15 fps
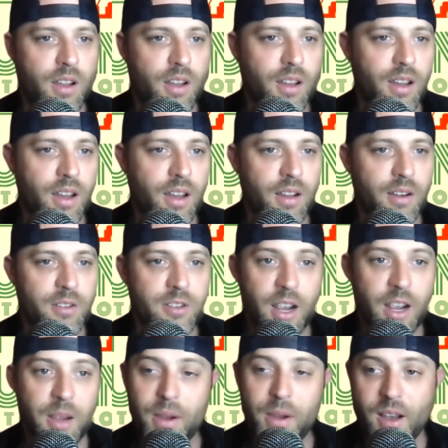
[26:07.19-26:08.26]

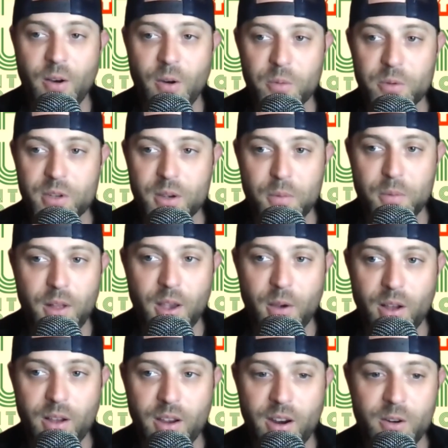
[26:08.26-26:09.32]
JB Holmes could play
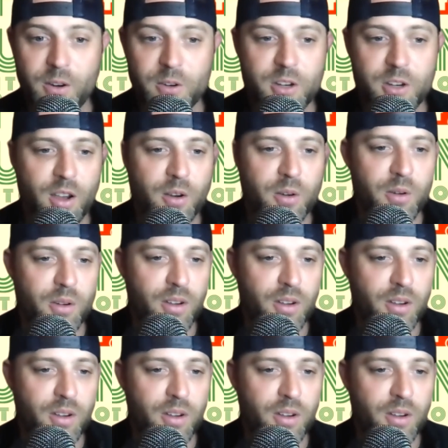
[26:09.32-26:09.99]
well here, Joe.